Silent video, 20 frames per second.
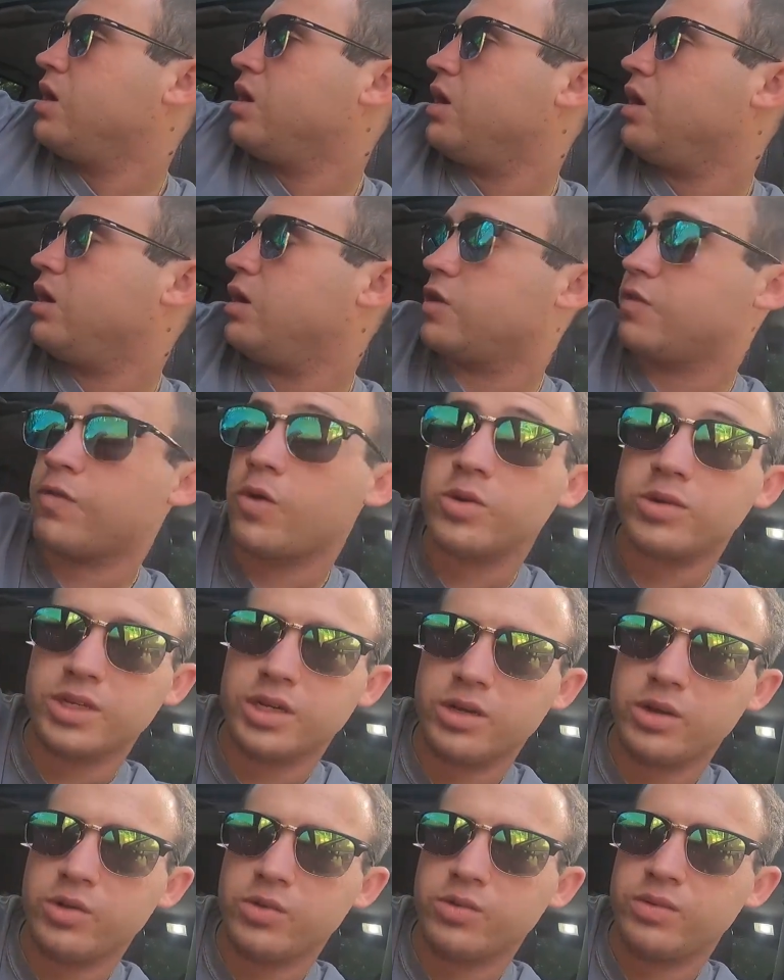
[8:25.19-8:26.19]
As far as
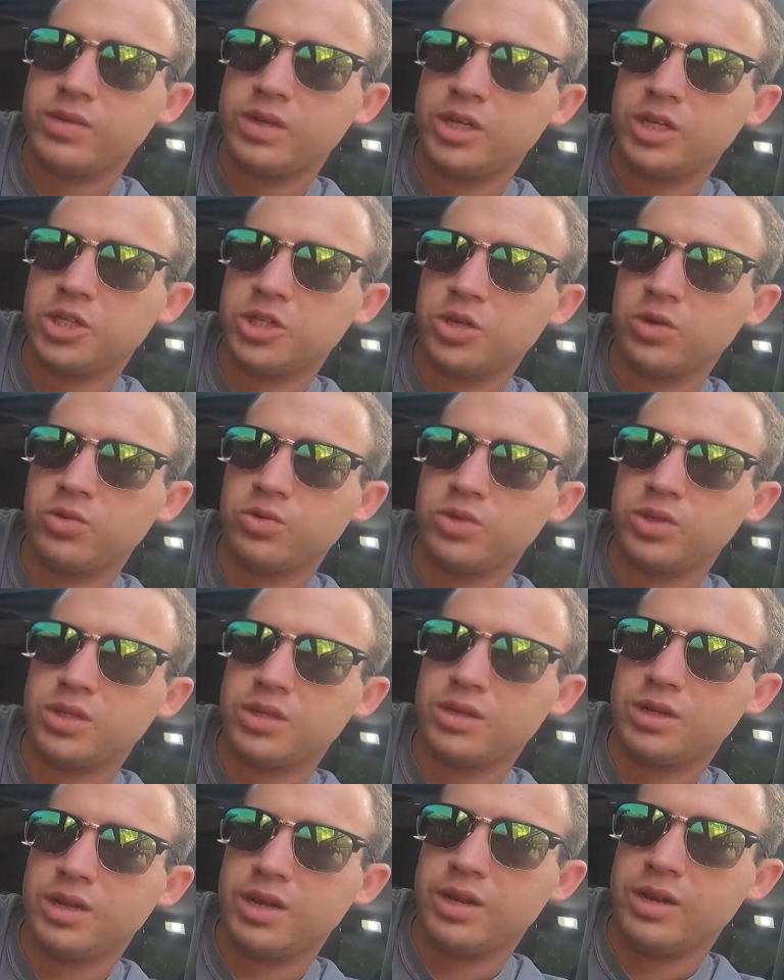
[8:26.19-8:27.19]
I know, it shows
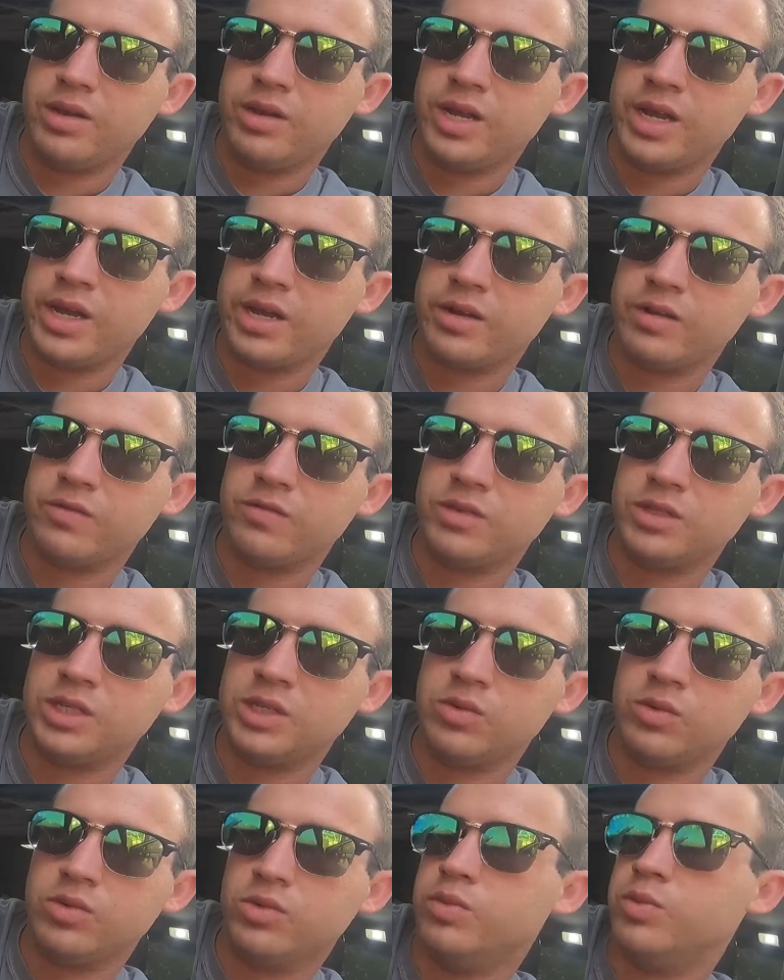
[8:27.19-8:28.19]
negative
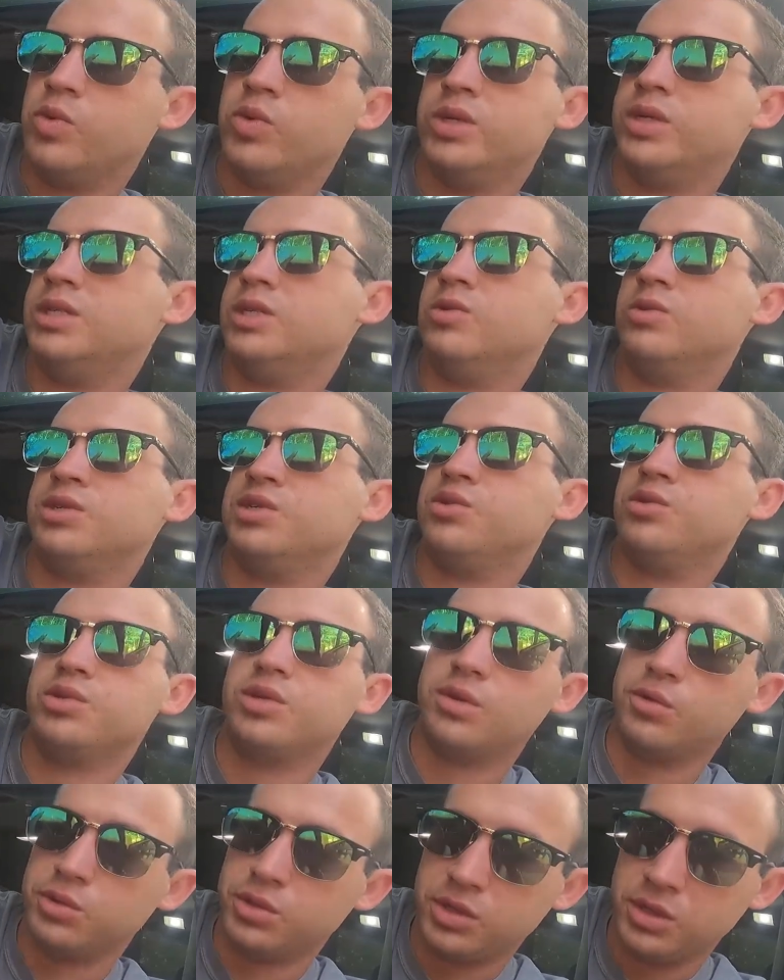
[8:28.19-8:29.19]
0.00.
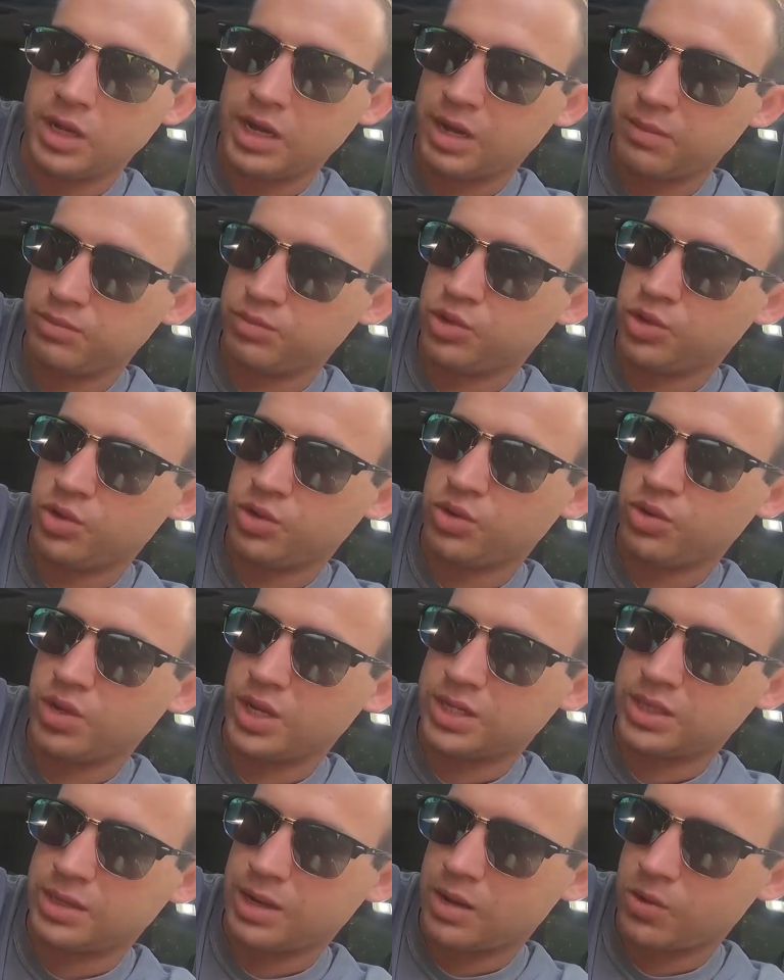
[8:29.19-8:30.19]
So I'm sure
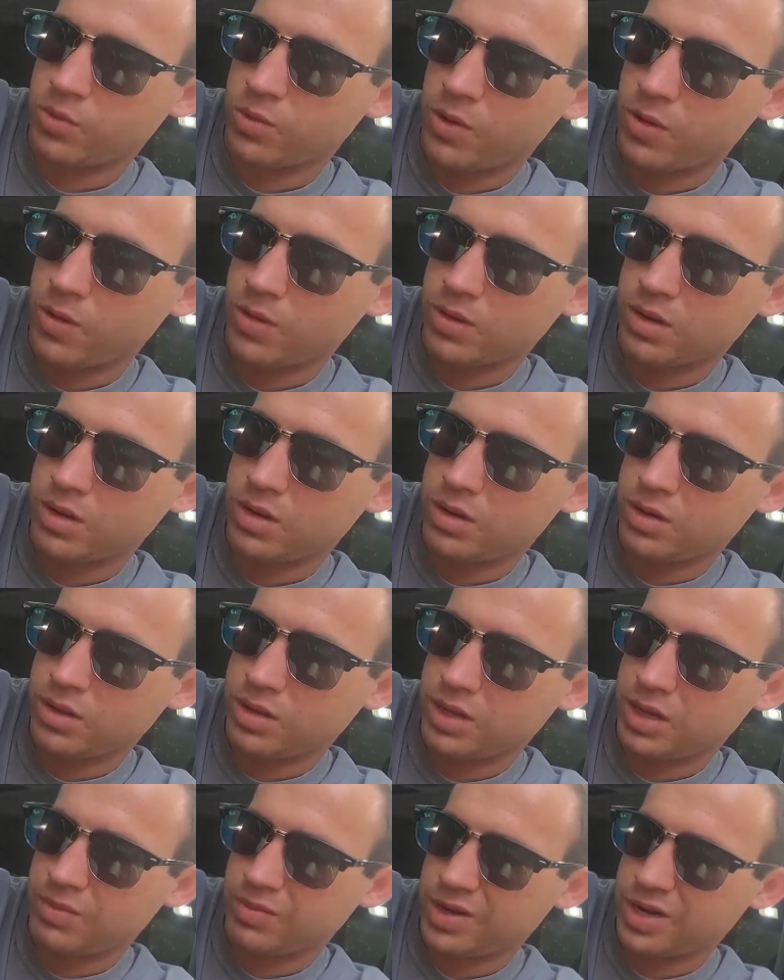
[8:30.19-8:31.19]
that's kind of wrong.
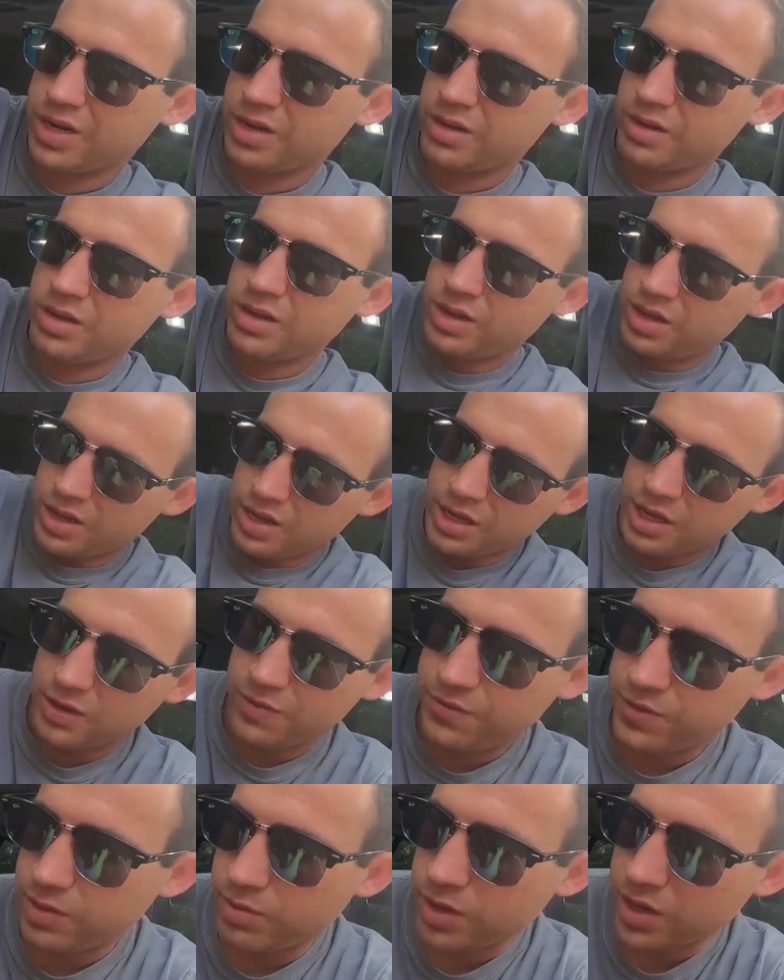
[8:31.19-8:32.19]
I'm kind of
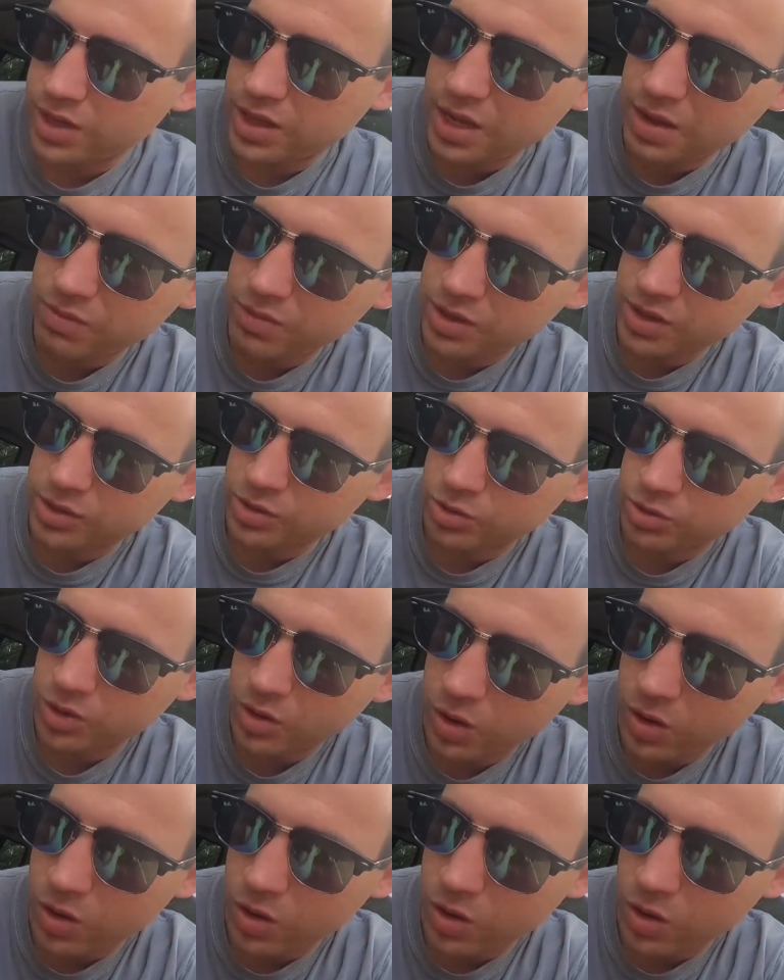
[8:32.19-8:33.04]
iffy about that, because